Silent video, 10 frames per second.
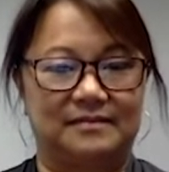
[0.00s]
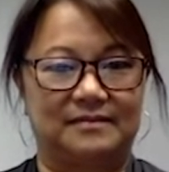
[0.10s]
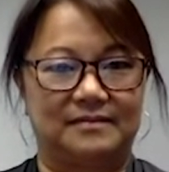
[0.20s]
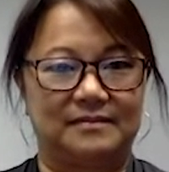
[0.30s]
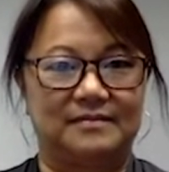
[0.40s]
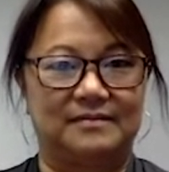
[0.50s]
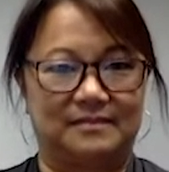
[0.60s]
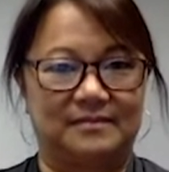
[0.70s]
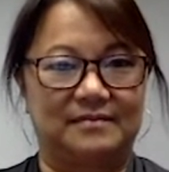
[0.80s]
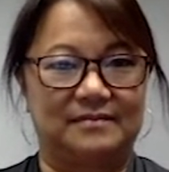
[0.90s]

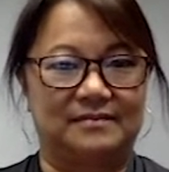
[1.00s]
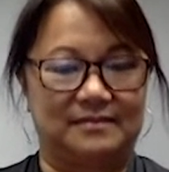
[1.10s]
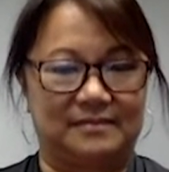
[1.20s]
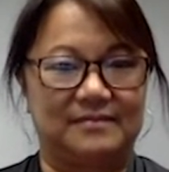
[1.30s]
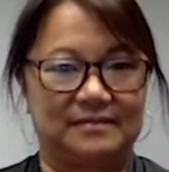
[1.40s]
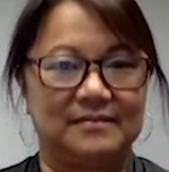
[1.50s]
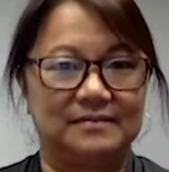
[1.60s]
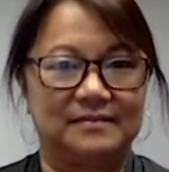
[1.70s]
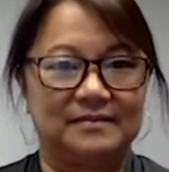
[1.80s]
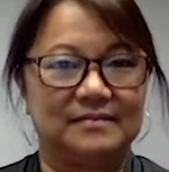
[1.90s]

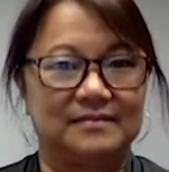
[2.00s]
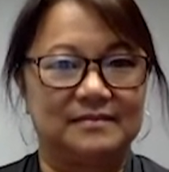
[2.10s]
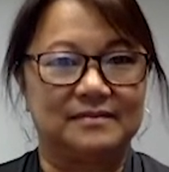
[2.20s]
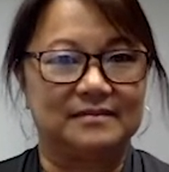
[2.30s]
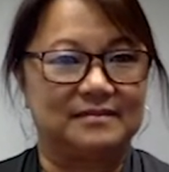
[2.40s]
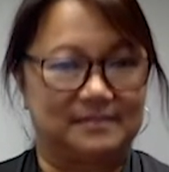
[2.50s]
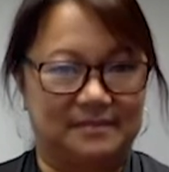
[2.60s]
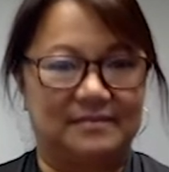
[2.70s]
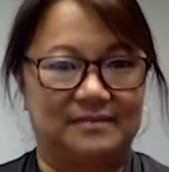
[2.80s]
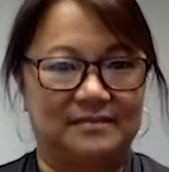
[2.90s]

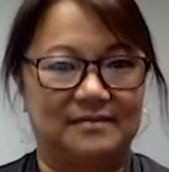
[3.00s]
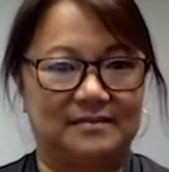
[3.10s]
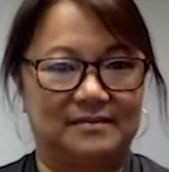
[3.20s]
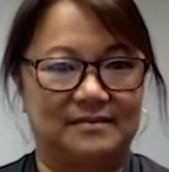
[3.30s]
The person shown says nothing.